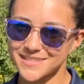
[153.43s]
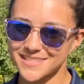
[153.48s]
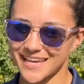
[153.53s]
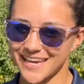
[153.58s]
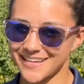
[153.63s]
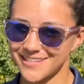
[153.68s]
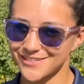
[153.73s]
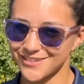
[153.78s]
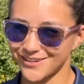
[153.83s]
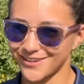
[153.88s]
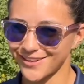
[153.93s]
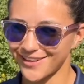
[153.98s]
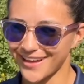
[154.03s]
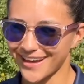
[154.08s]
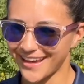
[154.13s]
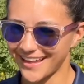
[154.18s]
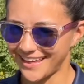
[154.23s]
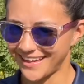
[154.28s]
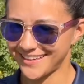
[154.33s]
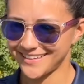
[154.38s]
I took
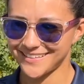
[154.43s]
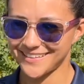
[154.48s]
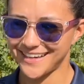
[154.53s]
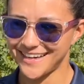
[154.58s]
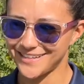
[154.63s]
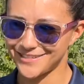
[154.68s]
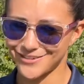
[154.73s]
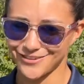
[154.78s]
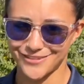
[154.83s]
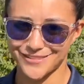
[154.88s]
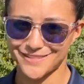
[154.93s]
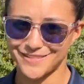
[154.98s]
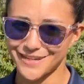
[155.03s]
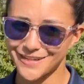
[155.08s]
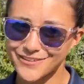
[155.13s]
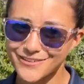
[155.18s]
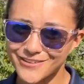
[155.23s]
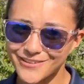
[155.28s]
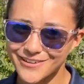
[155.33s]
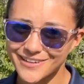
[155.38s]
I took
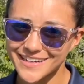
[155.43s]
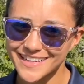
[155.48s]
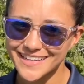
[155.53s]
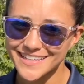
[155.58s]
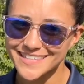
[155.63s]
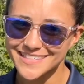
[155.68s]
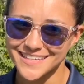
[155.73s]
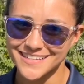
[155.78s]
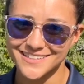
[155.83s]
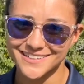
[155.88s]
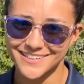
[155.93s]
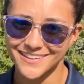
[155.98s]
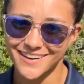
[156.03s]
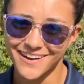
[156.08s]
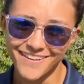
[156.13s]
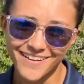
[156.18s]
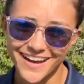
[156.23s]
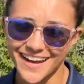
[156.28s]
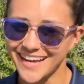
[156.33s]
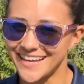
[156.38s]
steroids, I took
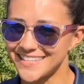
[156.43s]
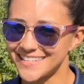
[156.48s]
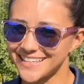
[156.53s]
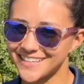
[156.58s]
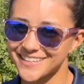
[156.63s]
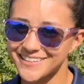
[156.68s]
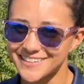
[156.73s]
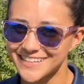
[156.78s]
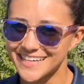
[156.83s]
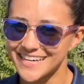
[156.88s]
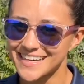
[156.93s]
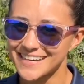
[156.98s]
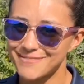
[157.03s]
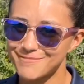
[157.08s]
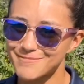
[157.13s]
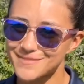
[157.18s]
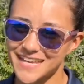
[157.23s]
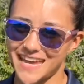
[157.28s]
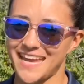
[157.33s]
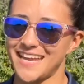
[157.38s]
all kinds of
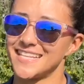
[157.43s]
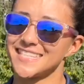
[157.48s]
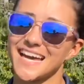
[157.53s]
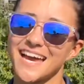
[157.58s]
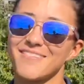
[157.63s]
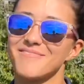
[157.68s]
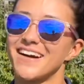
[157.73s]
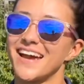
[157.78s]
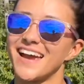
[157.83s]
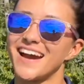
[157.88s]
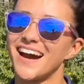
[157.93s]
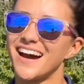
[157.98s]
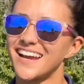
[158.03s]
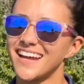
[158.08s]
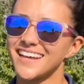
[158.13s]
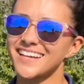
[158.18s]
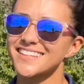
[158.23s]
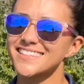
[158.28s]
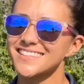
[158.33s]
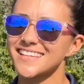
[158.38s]
creams,
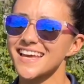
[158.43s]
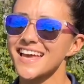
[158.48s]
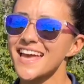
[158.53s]
antibiotics.